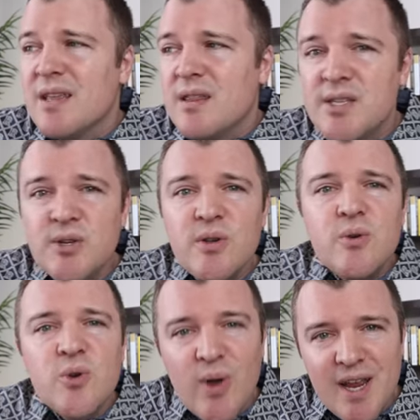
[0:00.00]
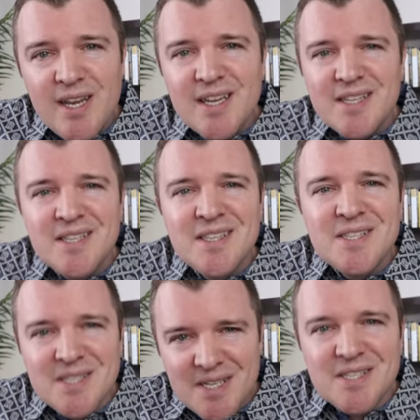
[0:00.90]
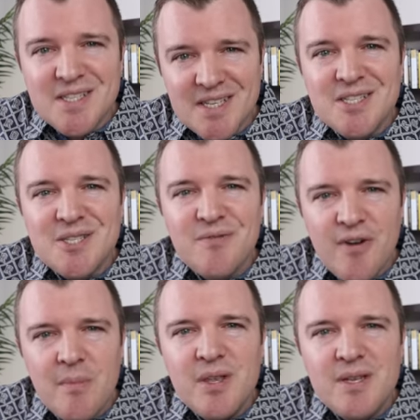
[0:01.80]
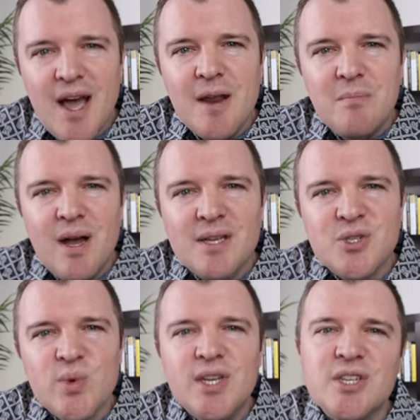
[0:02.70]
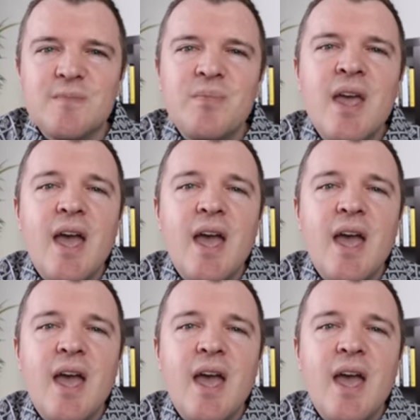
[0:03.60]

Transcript: These are Ukrainian citizens from the Donbass region,